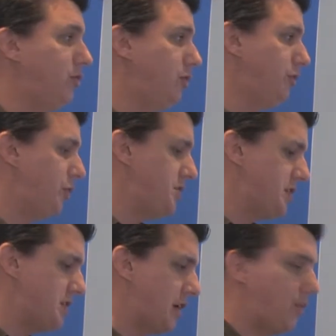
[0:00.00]
So for
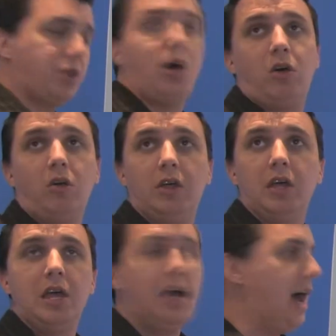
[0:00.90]
instance, like with Hulk,
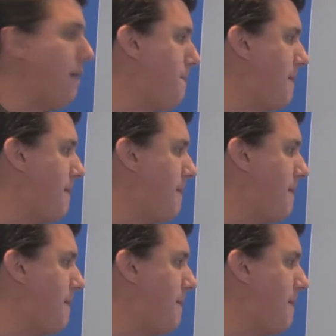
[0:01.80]
I